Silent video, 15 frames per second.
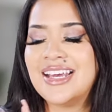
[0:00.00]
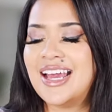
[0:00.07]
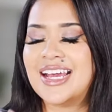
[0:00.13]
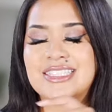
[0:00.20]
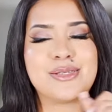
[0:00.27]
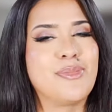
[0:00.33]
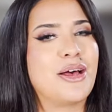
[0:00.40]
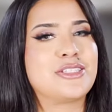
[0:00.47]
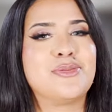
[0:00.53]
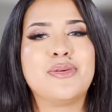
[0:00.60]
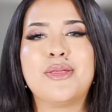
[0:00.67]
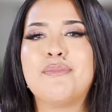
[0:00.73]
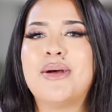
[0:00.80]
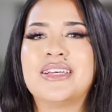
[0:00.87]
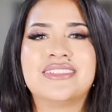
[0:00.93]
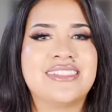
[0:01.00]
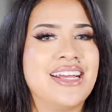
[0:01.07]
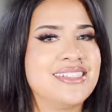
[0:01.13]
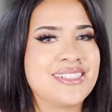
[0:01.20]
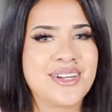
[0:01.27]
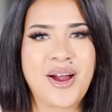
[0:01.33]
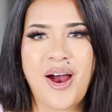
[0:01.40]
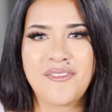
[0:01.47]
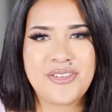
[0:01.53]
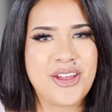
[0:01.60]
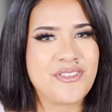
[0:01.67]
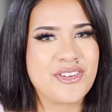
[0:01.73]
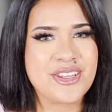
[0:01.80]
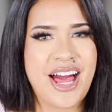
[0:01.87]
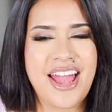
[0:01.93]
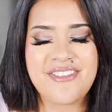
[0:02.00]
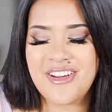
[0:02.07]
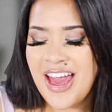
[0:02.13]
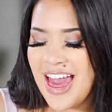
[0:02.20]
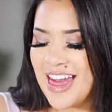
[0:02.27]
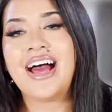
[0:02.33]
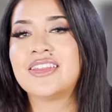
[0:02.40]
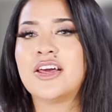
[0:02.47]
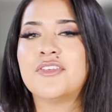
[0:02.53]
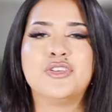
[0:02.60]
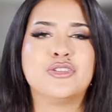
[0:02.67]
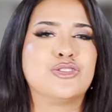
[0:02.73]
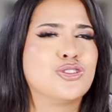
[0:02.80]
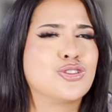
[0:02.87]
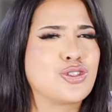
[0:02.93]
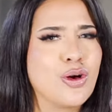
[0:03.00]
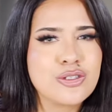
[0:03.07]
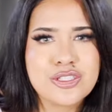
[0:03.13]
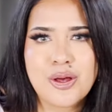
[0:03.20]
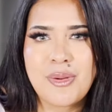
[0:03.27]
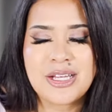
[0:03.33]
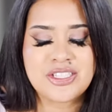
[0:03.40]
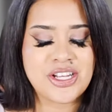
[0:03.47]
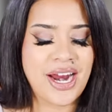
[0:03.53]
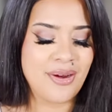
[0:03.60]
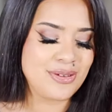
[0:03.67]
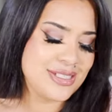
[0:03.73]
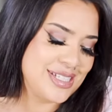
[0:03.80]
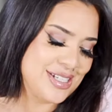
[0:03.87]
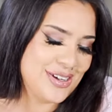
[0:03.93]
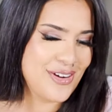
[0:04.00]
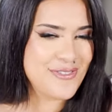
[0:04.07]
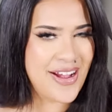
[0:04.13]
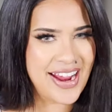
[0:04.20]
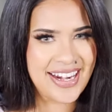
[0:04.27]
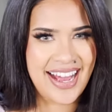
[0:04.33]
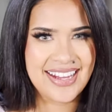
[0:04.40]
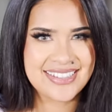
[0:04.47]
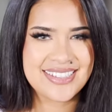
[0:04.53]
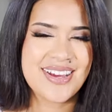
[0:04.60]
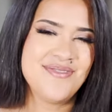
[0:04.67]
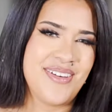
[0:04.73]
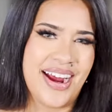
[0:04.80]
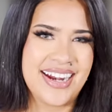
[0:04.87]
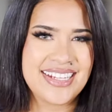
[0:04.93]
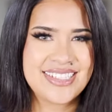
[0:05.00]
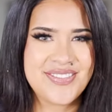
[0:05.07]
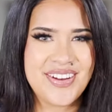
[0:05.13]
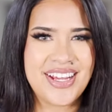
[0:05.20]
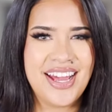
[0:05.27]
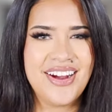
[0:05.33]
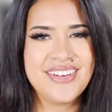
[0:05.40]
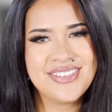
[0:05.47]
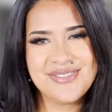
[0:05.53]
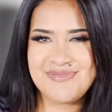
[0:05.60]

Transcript: It's about to be the best tasting coffee of your life. I love you so much, and I will see your fine ass in my next video.